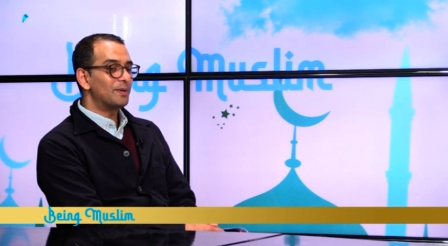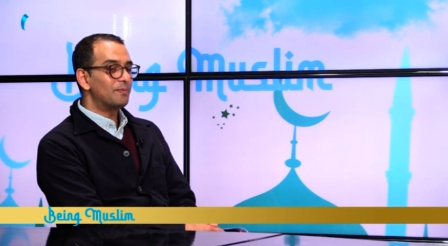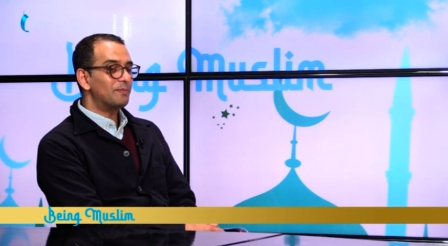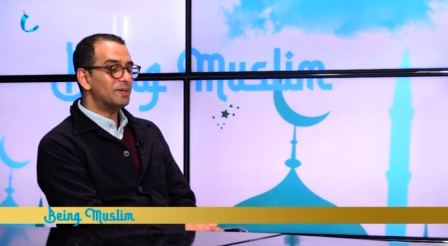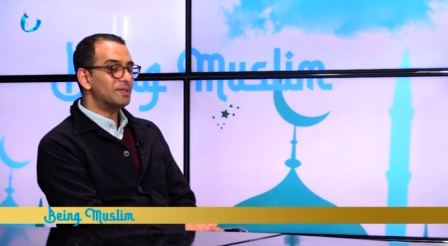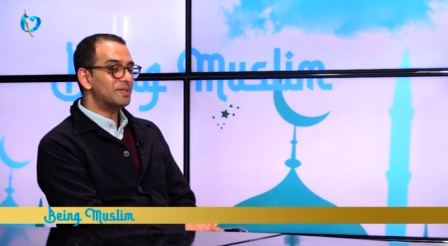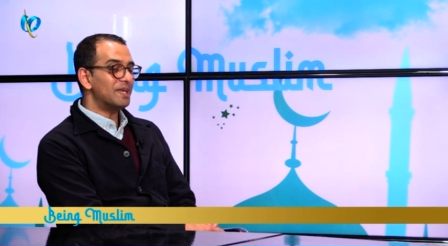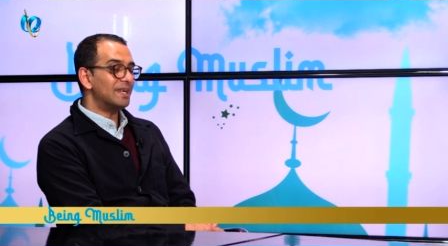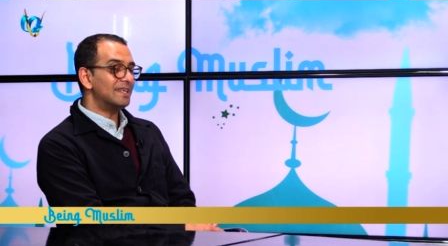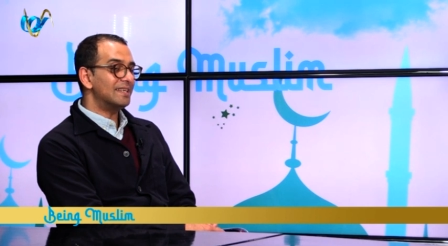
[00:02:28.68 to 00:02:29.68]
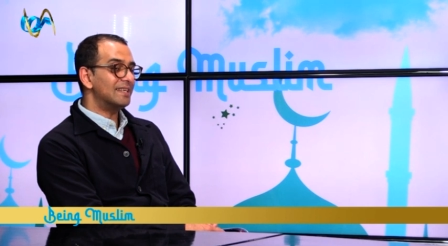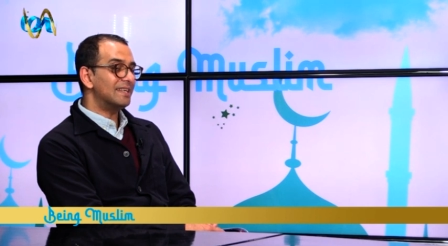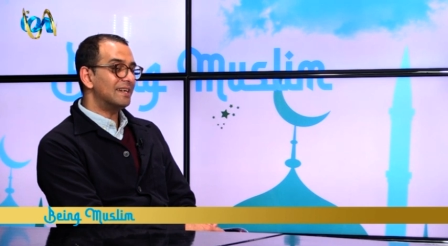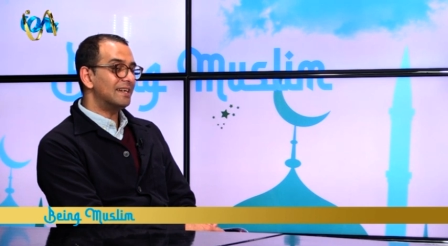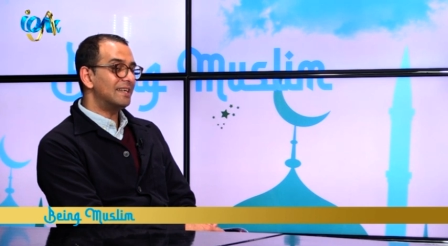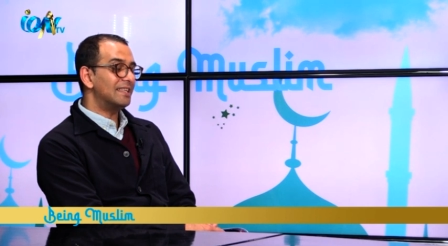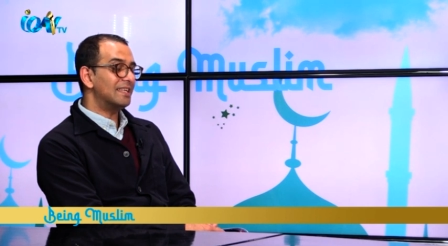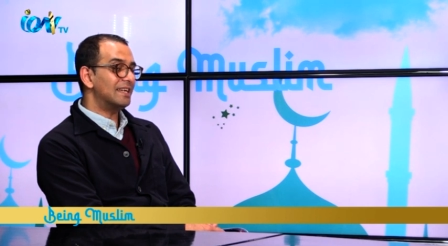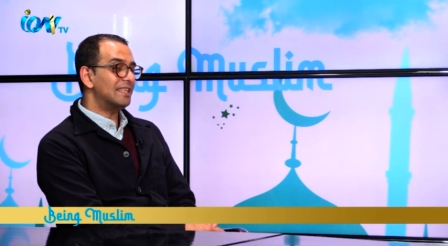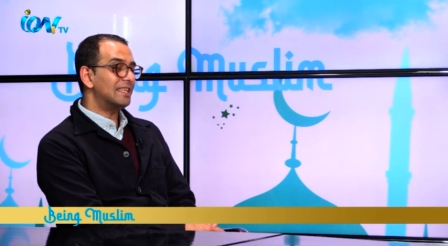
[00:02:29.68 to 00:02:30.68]
but then
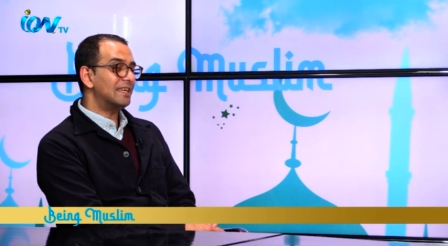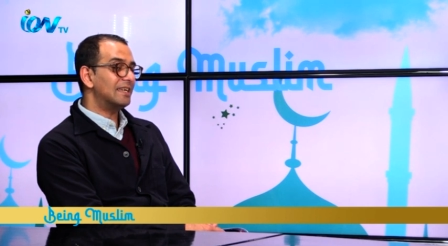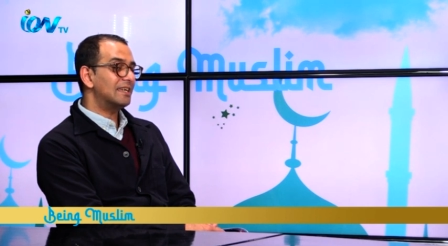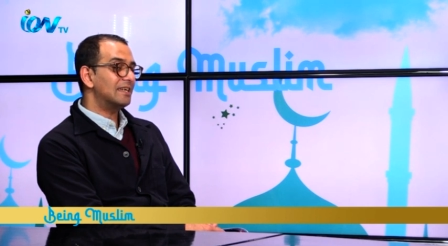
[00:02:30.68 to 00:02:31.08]
I think